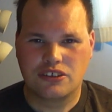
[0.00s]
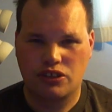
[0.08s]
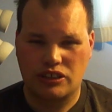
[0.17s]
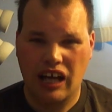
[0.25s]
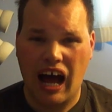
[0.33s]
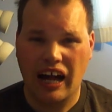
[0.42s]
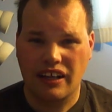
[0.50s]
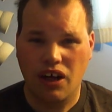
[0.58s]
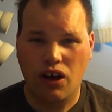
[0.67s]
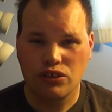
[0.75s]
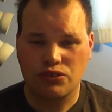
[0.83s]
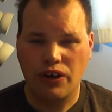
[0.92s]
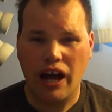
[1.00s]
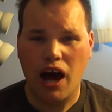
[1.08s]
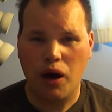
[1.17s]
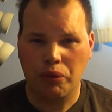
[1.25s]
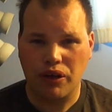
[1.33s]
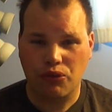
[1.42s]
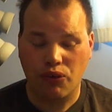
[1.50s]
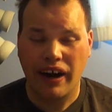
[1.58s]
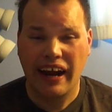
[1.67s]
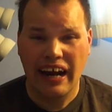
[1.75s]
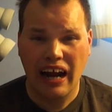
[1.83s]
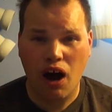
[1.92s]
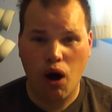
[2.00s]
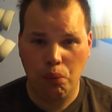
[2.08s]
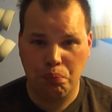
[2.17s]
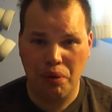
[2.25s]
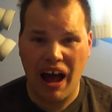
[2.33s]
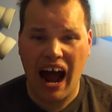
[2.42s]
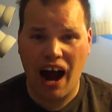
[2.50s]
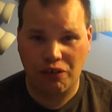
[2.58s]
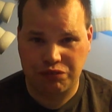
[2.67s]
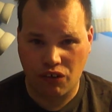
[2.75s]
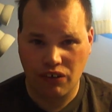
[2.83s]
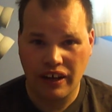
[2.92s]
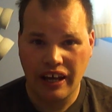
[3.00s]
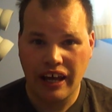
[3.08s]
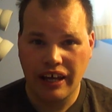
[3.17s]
the cyclones will be real powerful.